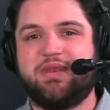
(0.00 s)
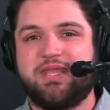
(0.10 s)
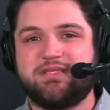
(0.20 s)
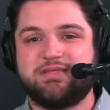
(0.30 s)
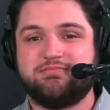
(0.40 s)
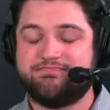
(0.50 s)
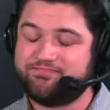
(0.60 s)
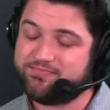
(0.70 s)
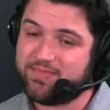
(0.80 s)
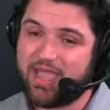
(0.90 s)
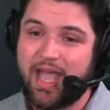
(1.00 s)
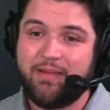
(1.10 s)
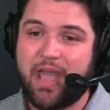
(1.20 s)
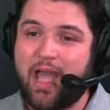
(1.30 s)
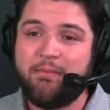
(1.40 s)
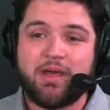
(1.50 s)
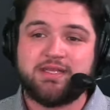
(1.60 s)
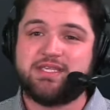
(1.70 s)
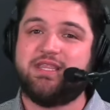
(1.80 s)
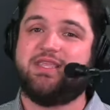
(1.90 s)
needs. I'm
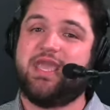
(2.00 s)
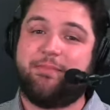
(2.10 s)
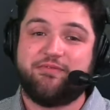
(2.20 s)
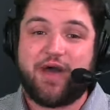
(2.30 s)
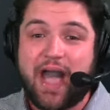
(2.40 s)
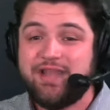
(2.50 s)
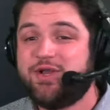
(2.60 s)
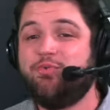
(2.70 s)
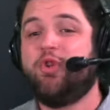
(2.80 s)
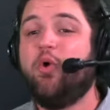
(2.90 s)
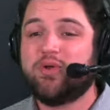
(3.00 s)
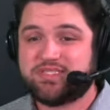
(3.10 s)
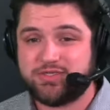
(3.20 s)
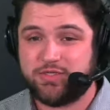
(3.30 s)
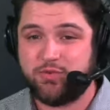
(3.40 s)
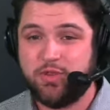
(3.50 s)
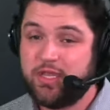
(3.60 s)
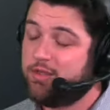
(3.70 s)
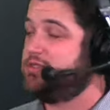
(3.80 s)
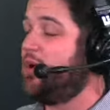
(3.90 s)
honestly at the camp of I don't know what to do.
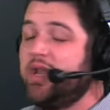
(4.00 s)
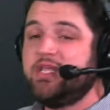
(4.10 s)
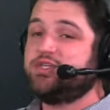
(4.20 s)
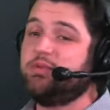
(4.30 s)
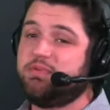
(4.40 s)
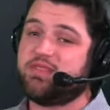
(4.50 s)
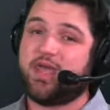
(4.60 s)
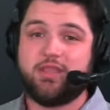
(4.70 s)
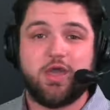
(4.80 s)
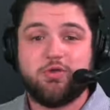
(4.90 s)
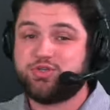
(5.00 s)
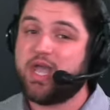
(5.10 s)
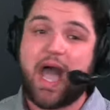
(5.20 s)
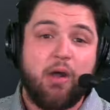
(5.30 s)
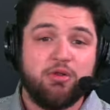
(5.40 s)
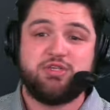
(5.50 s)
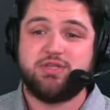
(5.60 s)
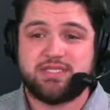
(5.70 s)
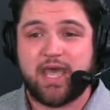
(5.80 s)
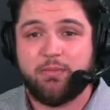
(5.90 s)
So I need you to be the head coach. I want you
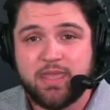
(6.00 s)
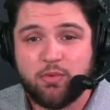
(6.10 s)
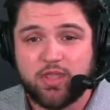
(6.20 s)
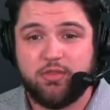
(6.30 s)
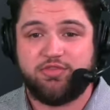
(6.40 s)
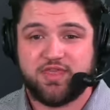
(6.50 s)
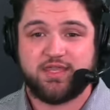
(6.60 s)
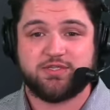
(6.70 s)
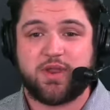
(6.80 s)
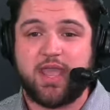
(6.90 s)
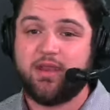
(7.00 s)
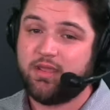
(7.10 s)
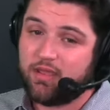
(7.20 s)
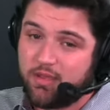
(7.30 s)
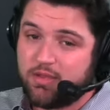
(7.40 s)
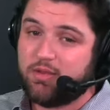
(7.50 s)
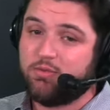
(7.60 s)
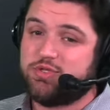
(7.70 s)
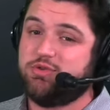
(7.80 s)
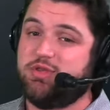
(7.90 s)
to tell me what you think is right.
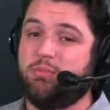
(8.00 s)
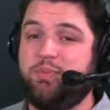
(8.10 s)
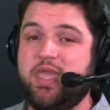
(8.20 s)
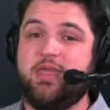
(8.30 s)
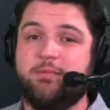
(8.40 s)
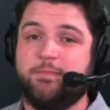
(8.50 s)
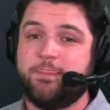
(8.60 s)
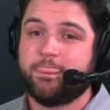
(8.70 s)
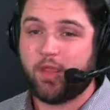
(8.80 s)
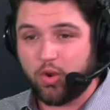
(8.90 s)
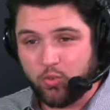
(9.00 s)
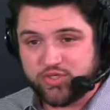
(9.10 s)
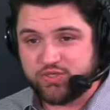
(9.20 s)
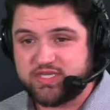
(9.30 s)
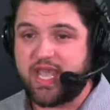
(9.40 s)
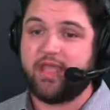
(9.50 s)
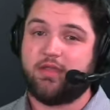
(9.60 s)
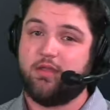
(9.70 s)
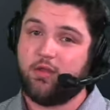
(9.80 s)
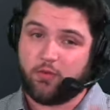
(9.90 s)
Would you compete or would you tank?
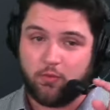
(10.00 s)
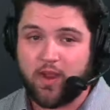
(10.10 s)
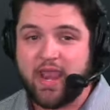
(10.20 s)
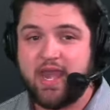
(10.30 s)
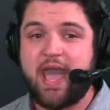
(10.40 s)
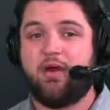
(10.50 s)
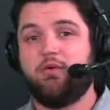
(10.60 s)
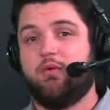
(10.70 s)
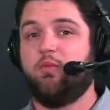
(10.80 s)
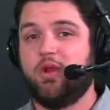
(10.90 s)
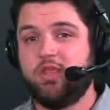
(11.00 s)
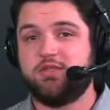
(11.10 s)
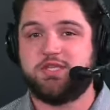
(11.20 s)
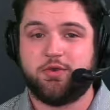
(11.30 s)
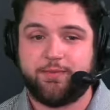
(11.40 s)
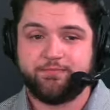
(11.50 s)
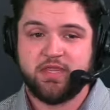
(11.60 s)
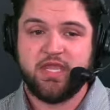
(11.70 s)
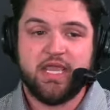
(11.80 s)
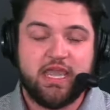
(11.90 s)
Right now, what are you doing?
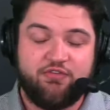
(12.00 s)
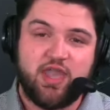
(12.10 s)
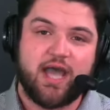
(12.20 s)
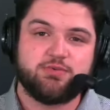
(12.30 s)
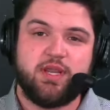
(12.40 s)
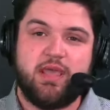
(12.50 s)
If you guys want to